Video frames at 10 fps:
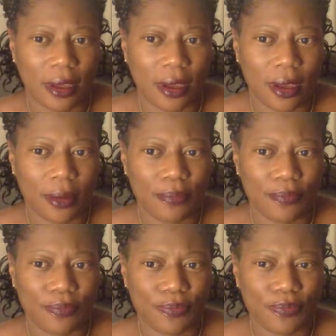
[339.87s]

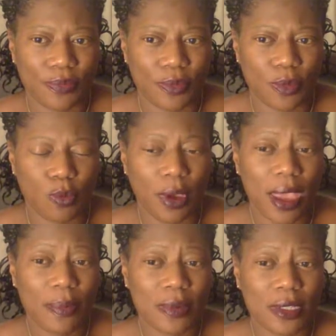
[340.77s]
um, what
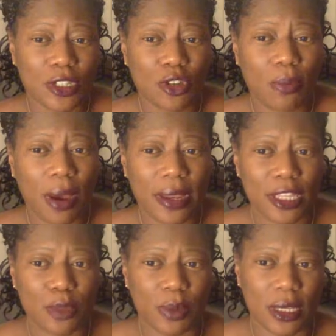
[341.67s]
happens is your body
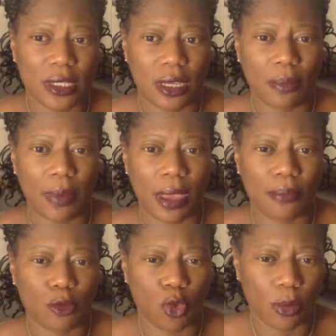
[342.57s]
speeds up
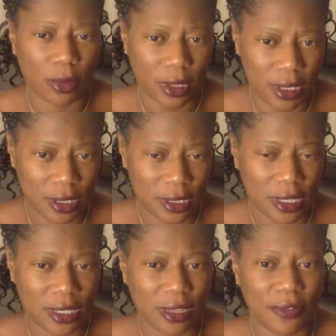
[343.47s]
abnormally.
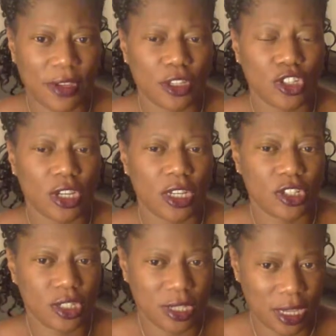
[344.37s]
Significant
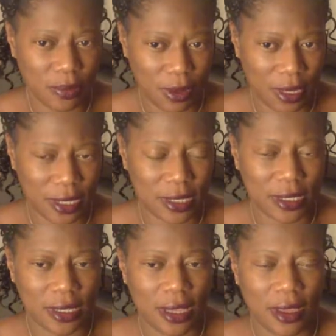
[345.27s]
changes take
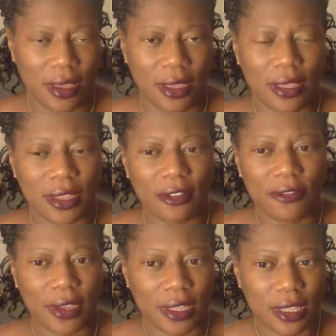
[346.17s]
place in the
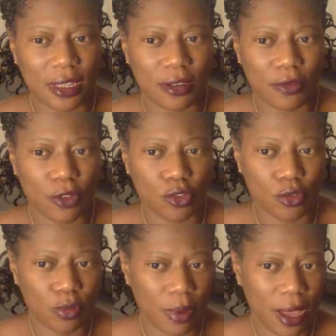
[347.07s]
affected
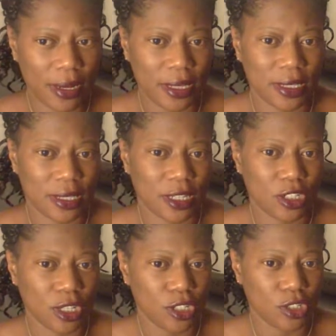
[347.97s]
individual's body,
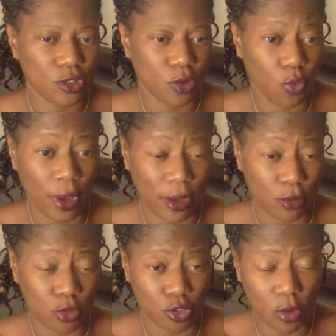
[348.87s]
such as your weight
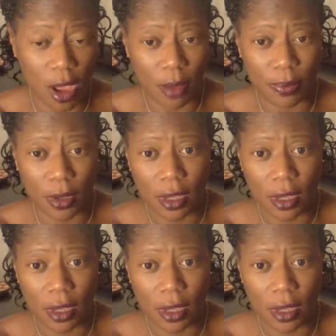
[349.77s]
will drop,